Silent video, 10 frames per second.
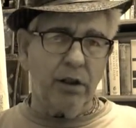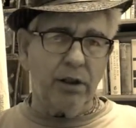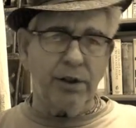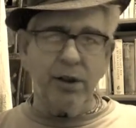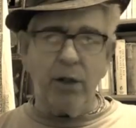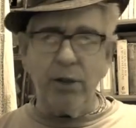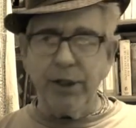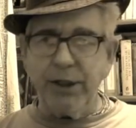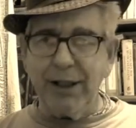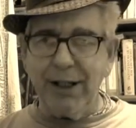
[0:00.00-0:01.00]
It's not
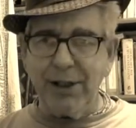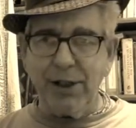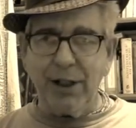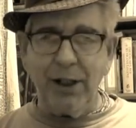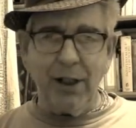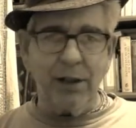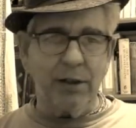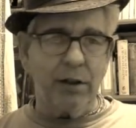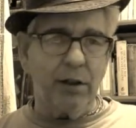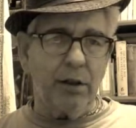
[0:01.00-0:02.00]
really to
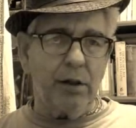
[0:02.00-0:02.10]
educate.